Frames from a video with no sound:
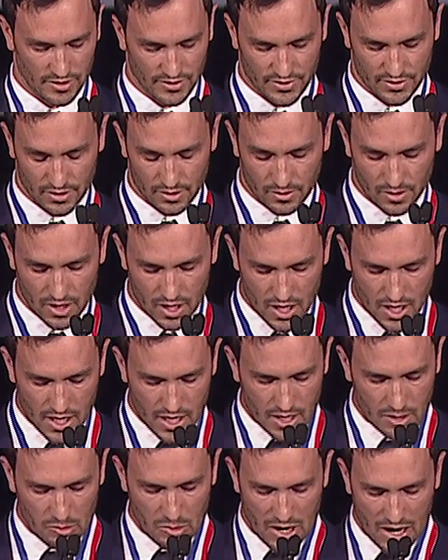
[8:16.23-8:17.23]
So,
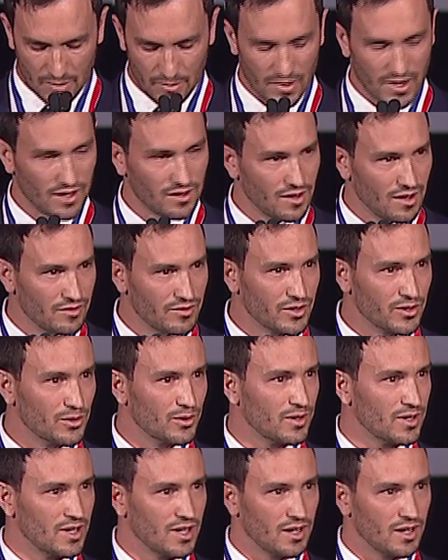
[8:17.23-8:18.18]
Mom, I love you.